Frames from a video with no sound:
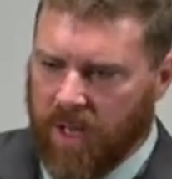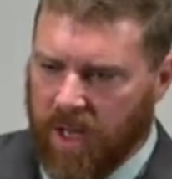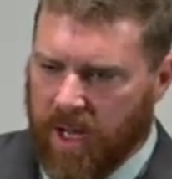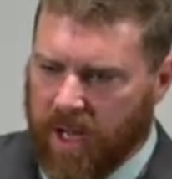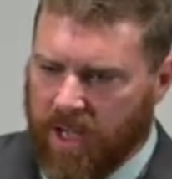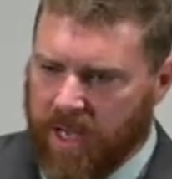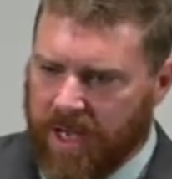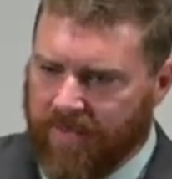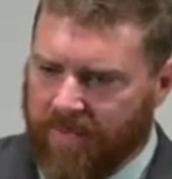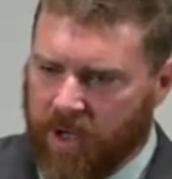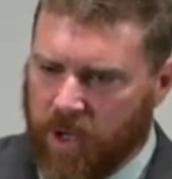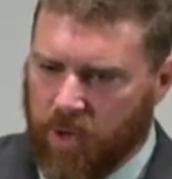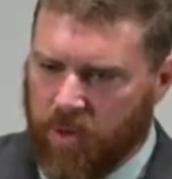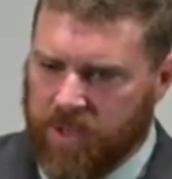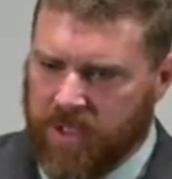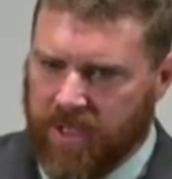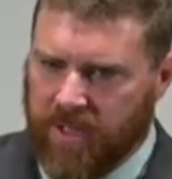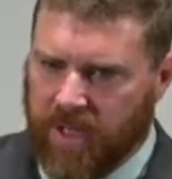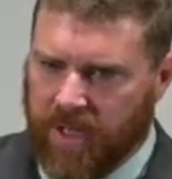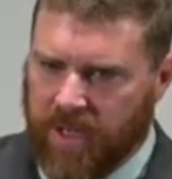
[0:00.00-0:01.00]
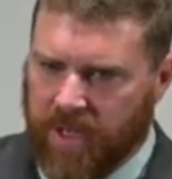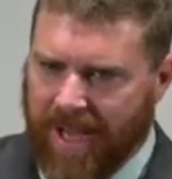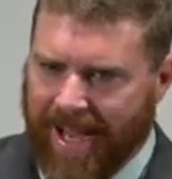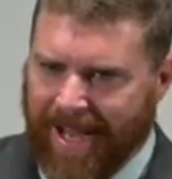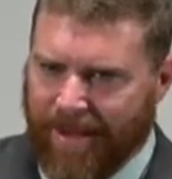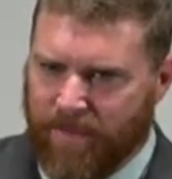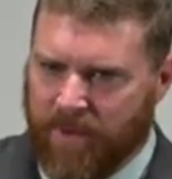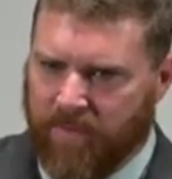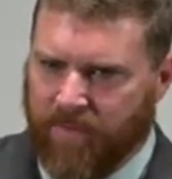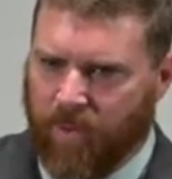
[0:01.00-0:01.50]
And even using the
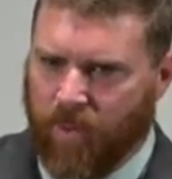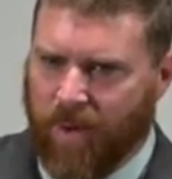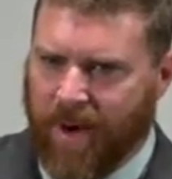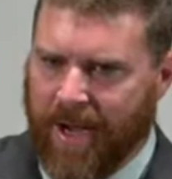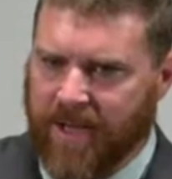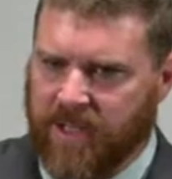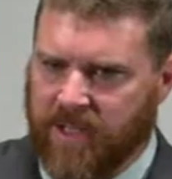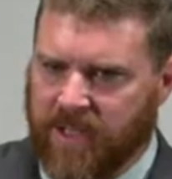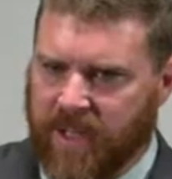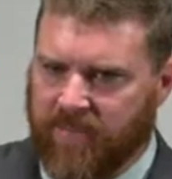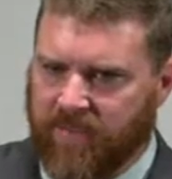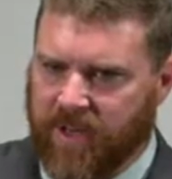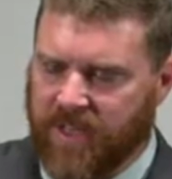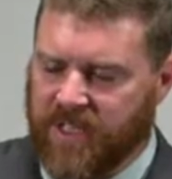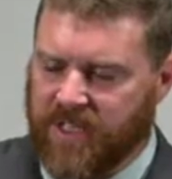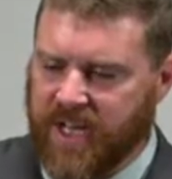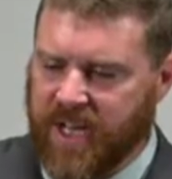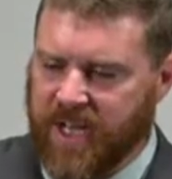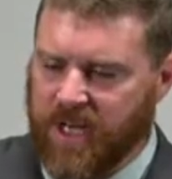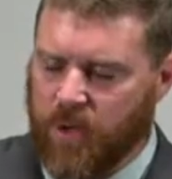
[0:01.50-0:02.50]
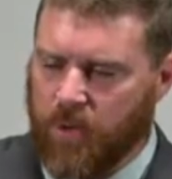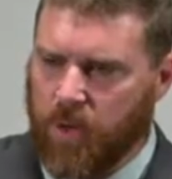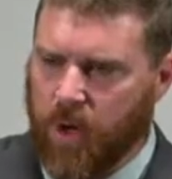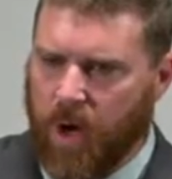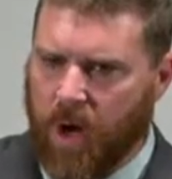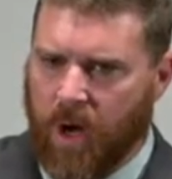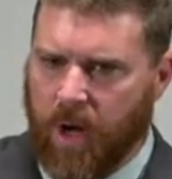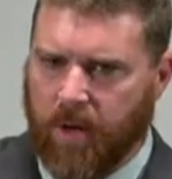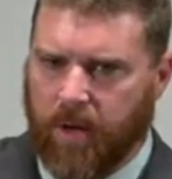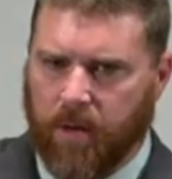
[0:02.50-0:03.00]
name of Christ, they've continued
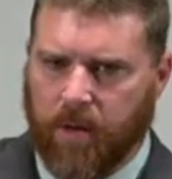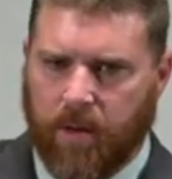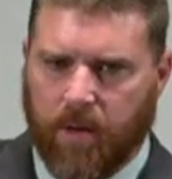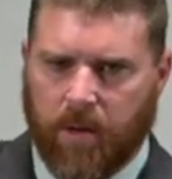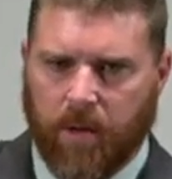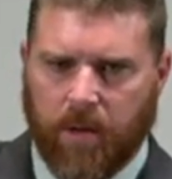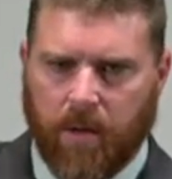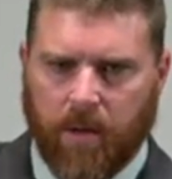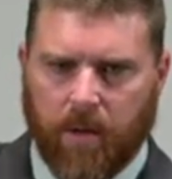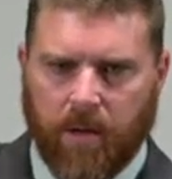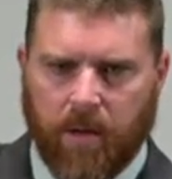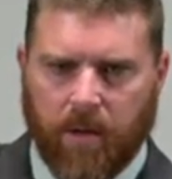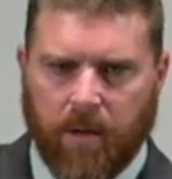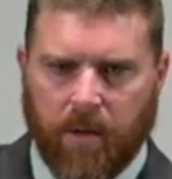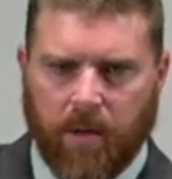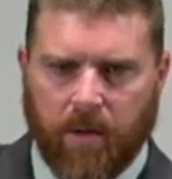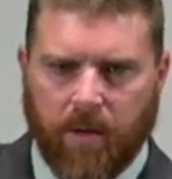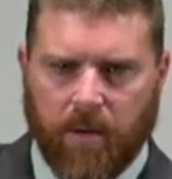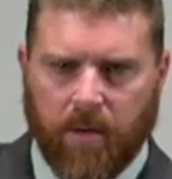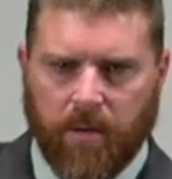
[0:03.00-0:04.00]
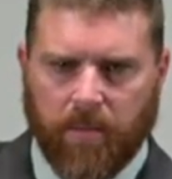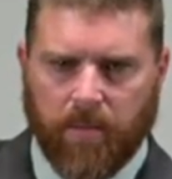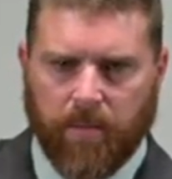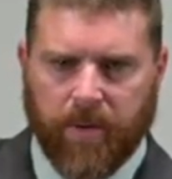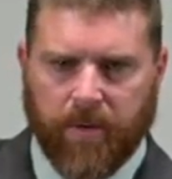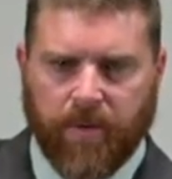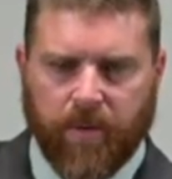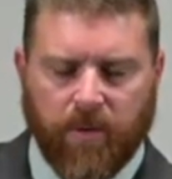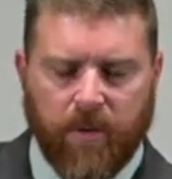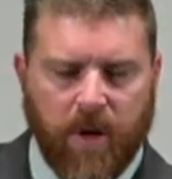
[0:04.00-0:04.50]
on.
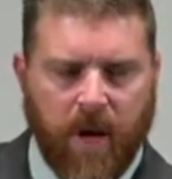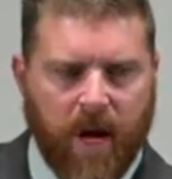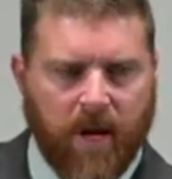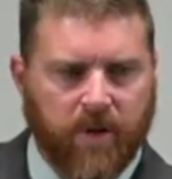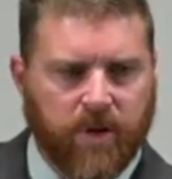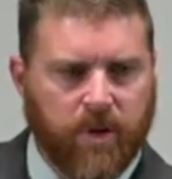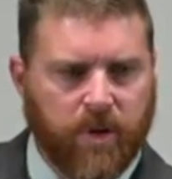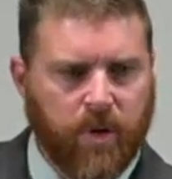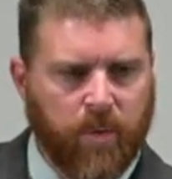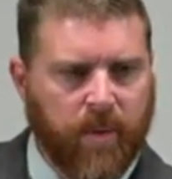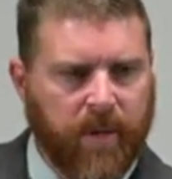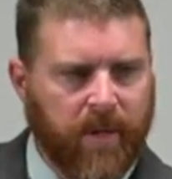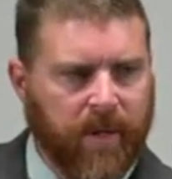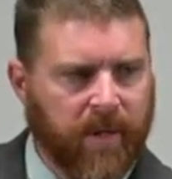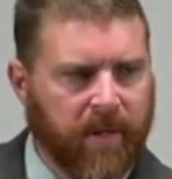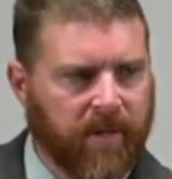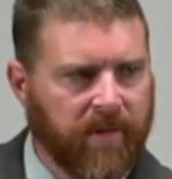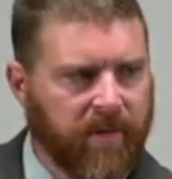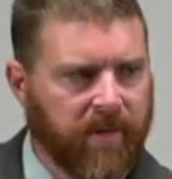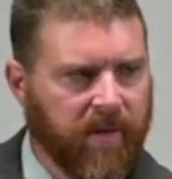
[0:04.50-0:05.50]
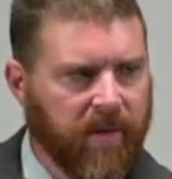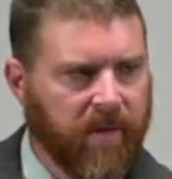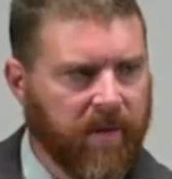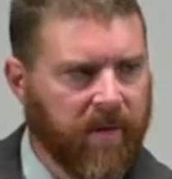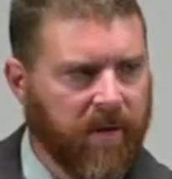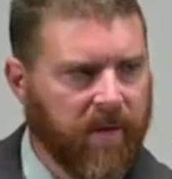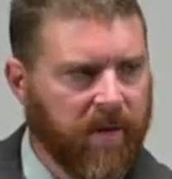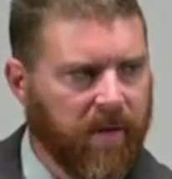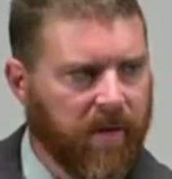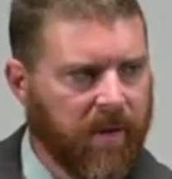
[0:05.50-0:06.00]
But they're not doing it
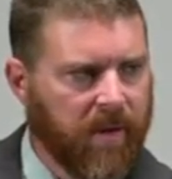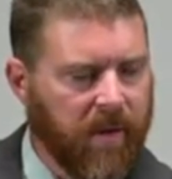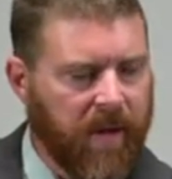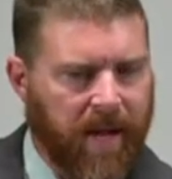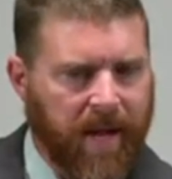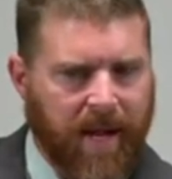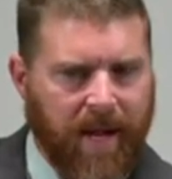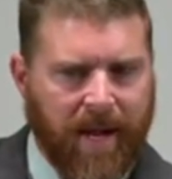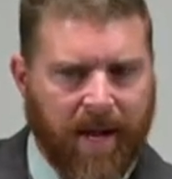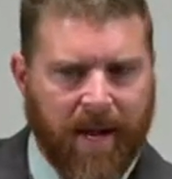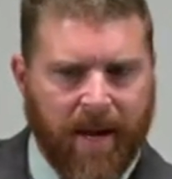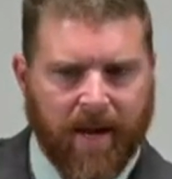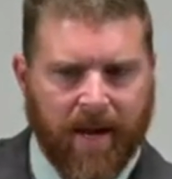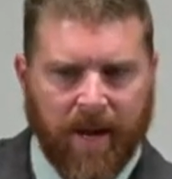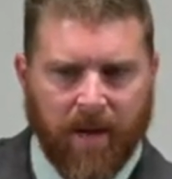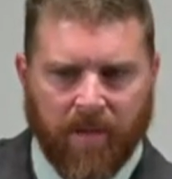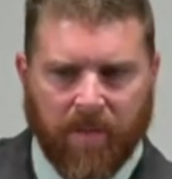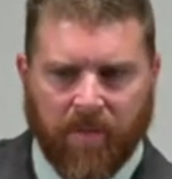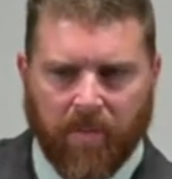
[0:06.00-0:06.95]
in and